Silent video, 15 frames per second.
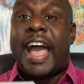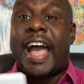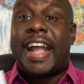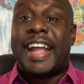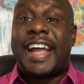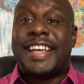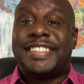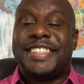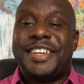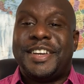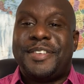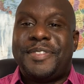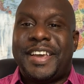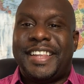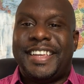Hi guys,
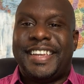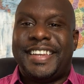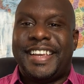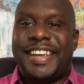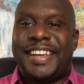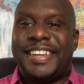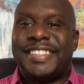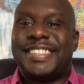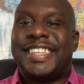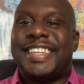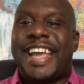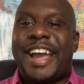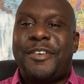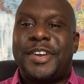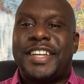Gilliam Elliott here. Today
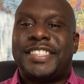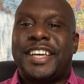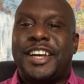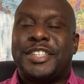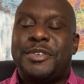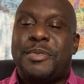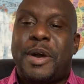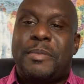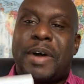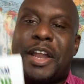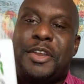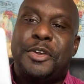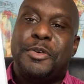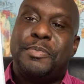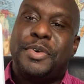I want to talk to you about my
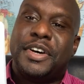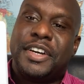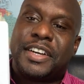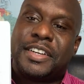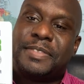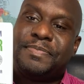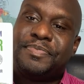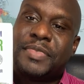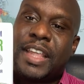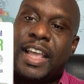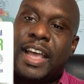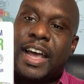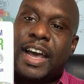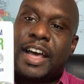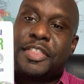new book,
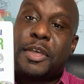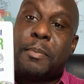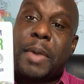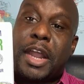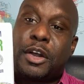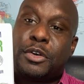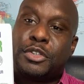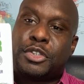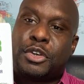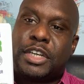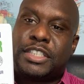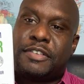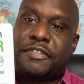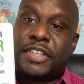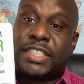The Medical
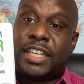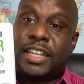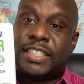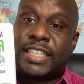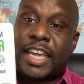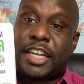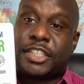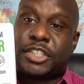Tourism Facilitator